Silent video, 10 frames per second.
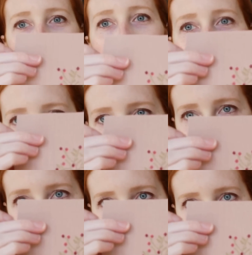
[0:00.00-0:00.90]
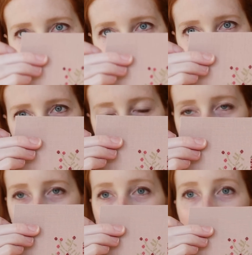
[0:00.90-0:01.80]
on both 56
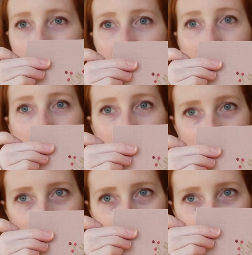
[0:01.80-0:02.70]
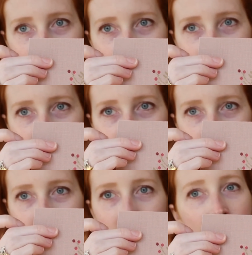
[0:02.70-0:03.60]
count and
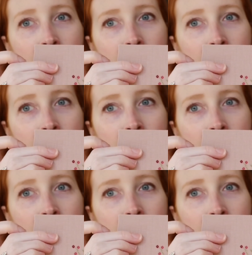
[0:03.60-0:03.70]
5363?